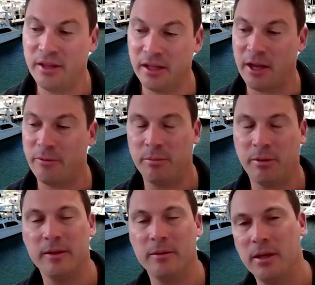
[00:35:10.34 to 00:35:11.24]
think that would
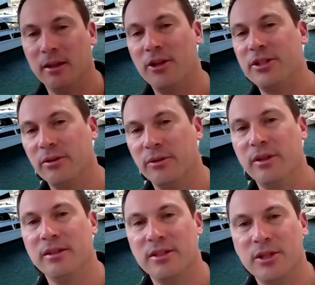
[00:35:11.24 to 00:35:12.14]
probably be a logical
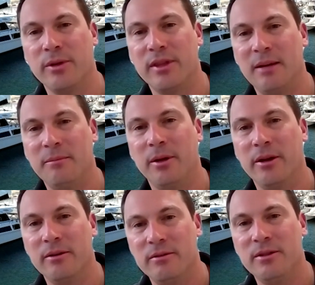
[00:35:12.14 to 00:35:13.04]
thing to do with that
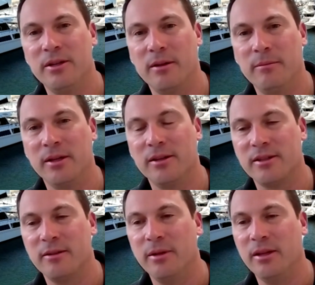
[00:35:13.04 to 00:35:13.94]
boat, you know,
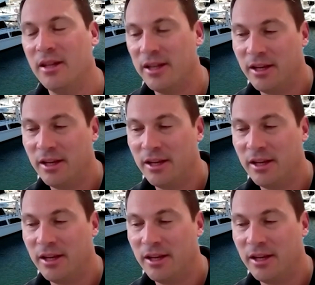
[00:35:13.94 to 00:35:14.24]
because they'd be